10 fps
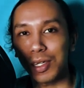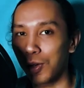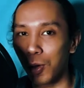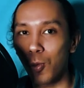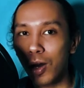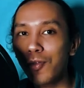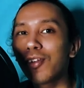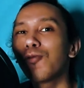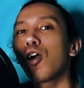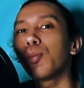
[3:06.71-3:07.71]
one of
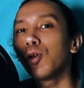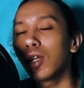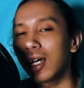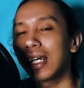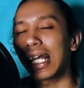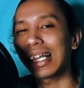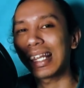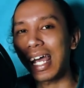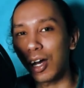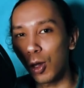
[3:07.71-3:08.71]
the formula that
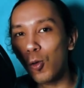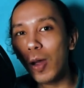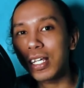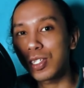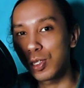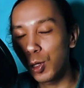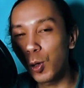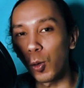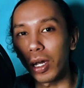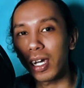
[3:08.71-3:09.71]
they always
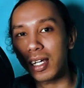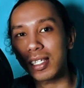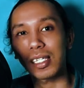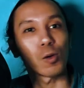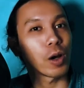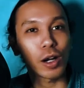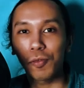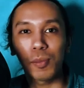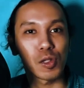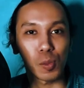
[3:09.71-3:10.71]
do is one of
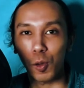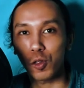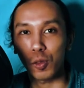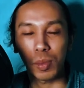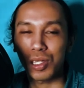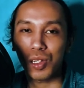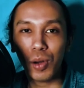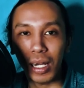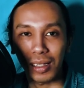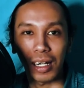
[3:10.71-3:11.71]
them supposed to be straight,